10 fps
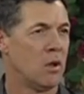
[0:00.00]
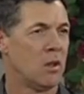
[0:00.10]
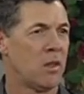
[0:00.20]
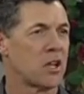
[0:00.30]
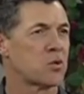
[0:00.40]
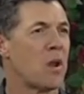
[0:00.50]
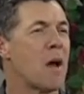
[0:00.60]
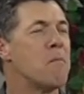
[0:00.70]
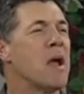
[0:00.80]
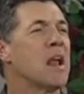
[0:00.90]
That's when I
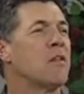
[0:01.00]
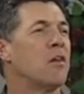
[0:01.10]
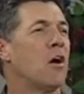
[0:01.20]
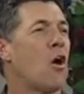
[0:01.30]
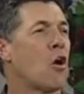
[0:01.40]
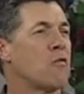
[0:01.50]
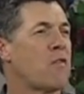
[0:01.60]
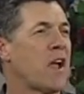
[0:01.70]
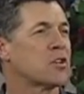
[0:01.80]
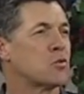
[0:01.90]
made the hard,
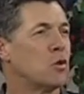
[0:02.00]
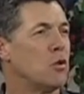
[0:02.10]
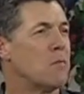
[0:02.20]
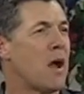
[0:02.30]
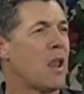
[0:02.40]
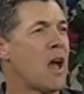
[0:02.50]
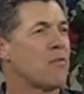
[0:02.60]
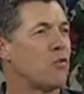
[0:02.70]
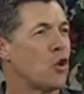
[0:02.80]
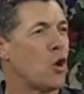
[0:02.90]
fast rule in my life
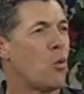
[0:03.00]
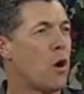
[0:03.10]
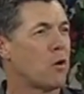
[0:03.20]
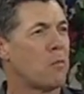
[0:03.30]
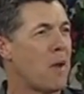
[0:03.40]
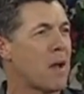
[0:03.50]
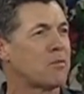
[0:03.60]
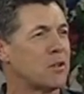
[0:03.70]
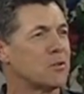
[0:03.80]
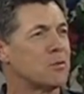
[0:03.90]
no water
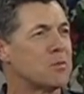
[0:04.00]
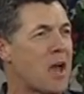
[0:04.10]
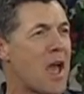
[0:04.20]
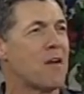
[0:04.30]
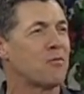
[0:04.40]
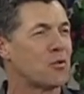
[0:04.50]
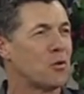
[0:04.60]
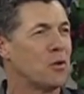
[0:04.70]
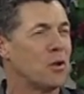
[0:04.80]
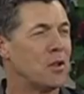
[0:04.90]
baptisms
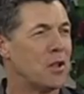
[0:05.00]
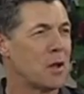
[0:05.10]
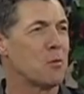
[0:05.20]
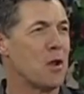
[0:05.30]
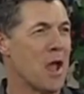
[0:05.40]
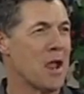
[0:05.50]
after Labor Day.